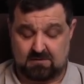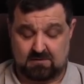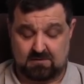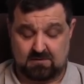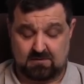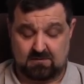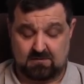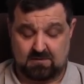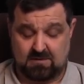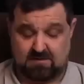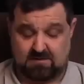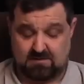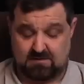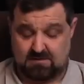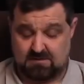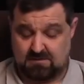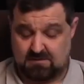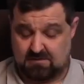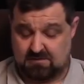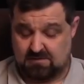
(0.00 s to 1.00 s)
All right,
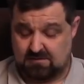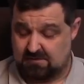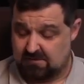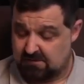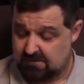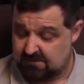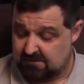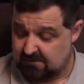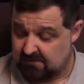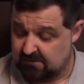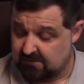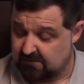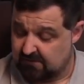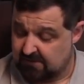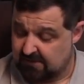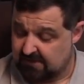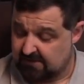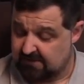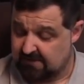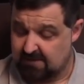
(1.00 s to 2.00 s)
I'm gonna
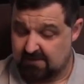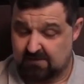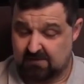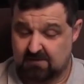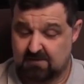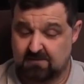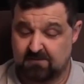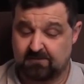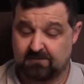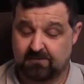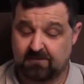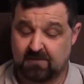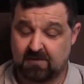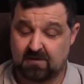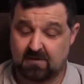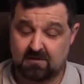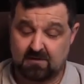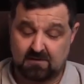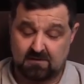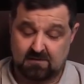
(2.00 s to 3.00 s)
throw that down there.
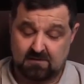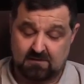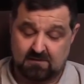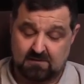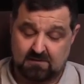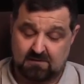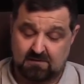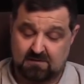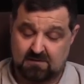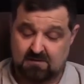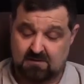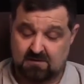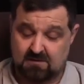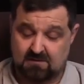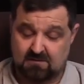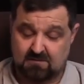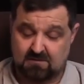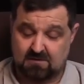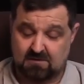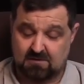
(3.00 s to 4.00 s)

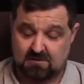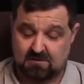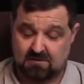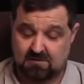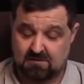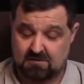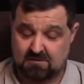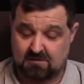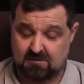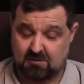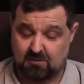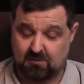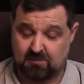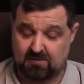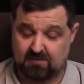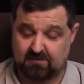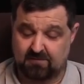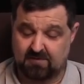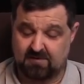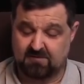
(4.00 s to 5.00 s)
And we're gonna open
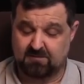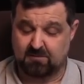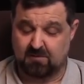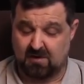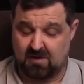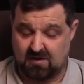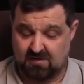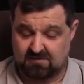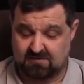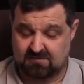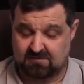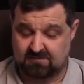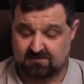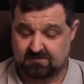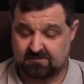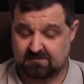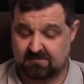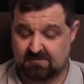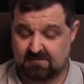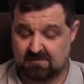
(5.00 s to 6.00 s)
up this box.
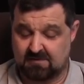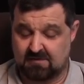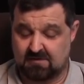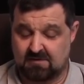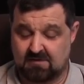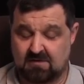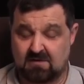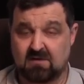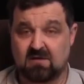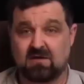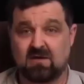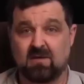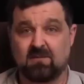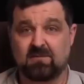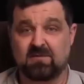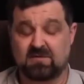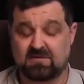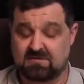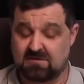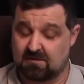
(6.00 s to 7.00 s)

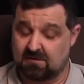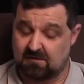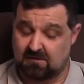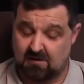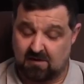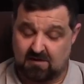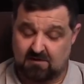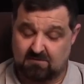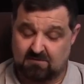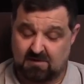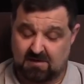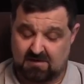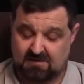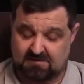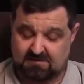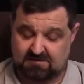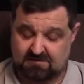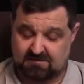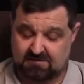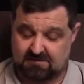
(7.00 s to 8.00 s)
Yep, there's a lot of
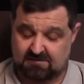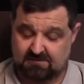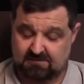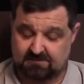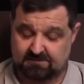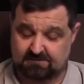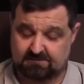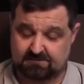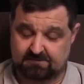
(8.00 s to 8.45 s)
boxes here.